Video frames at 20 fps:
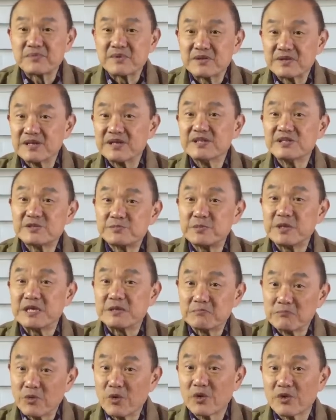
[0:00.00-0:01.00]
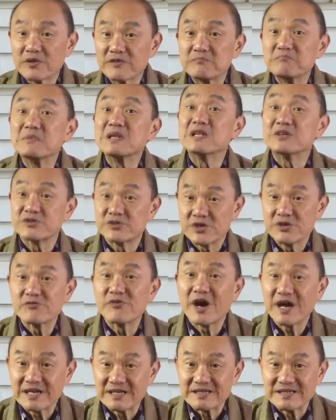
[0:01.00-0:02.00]
these speak more of military
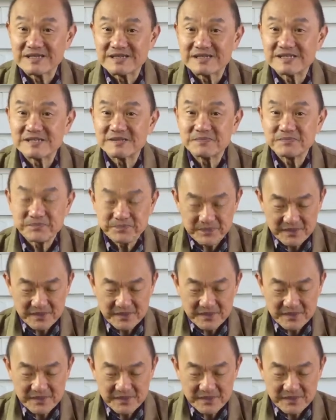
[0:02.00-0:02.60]
ruggedness.